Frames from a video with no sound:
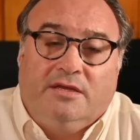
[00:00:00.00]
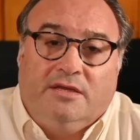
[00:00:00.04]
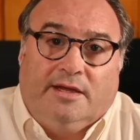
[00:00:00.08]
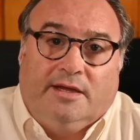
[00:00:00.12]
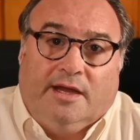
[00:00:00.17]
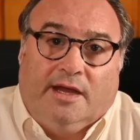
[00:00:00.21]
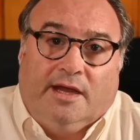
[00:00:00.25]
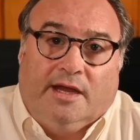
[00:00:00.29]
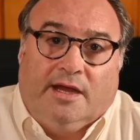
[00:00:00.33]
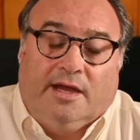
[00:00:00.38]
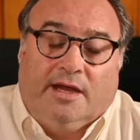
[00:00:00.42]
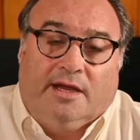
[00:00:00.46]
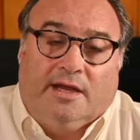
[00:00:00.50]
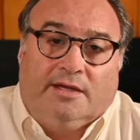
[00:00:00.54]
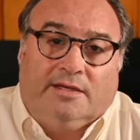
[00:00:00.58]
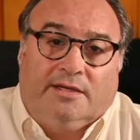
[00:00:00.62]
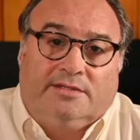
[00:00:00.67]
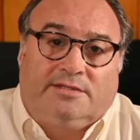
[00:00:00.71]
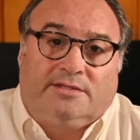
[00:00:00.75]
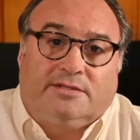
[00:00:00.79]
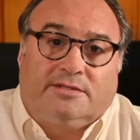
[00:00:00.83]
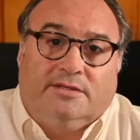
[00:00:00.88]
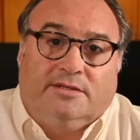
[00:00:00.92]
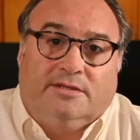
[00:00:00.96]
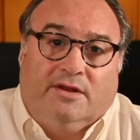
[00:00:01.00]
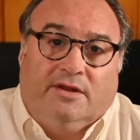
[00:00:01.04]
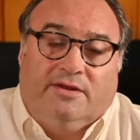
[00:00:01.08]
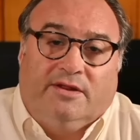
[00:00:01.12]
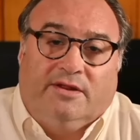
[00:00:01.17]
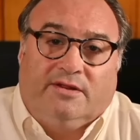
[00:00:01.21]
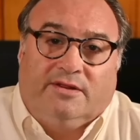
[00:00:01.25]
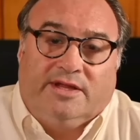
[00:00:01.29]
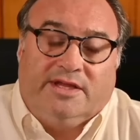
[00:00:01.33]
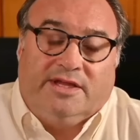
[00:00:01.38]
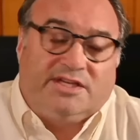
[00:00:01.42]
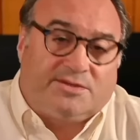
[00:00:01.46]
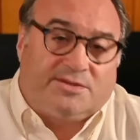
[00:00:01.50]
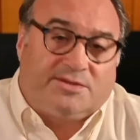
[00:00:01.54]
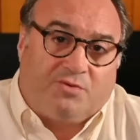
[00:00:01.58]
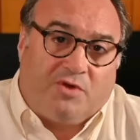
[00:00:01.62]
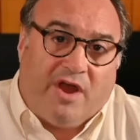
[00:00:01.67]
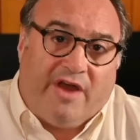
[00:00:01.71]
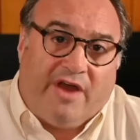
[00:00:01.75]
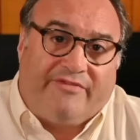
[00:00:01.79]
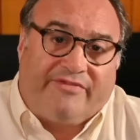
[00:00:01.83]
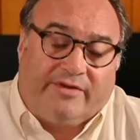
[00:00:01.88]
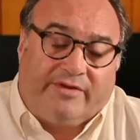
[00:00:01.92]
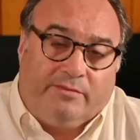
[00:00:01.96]
And the least
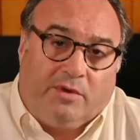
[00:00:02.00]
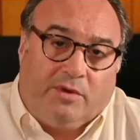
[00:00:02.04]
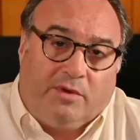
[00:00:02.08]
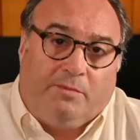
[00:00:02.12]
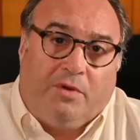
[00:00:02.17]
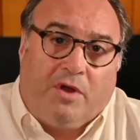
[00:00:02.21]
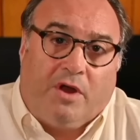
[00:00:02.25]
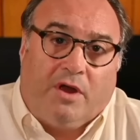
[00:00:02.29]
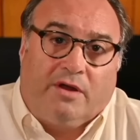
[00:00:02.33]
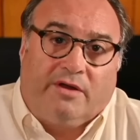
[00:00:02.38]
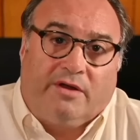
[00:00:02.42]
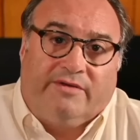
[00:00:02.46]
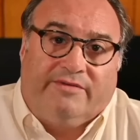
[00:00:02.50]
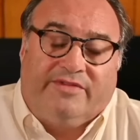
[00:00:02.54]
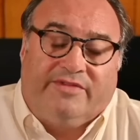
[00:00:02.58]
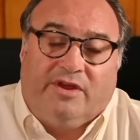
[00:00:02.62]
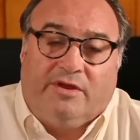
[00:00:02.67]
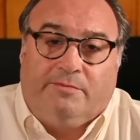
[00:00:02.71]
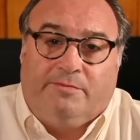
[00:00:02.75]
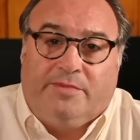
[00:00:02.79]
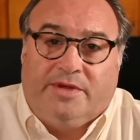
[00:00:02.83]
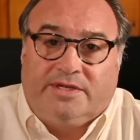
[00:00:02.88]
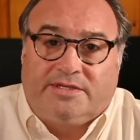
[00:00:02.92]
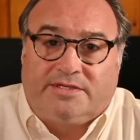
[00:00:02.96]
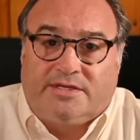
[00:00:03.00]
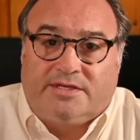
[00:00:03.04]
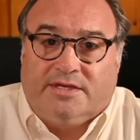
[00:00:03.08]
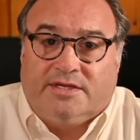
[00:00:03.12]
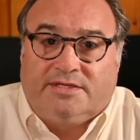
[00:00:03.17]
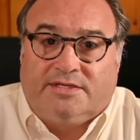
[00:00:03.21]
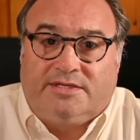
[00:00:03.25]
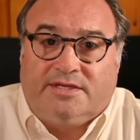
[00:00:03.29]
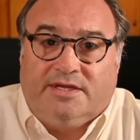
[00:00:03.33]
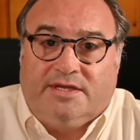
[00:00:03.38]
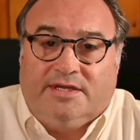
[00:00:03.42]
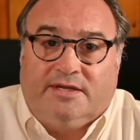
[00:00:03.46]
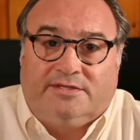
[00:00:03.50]
profitable part of their business